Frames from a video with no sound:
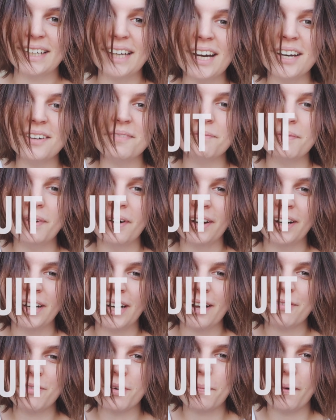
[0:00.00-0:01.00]
Good
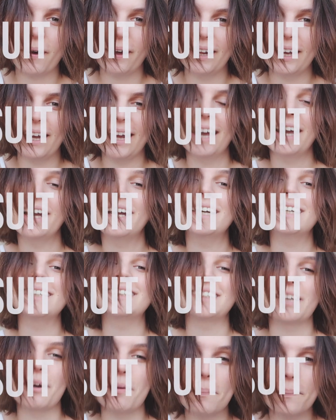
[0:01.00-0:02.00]
morning, everybody.
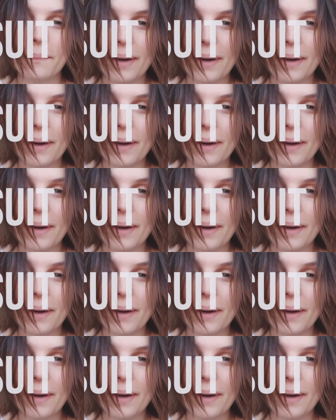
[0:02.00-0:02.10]
It's a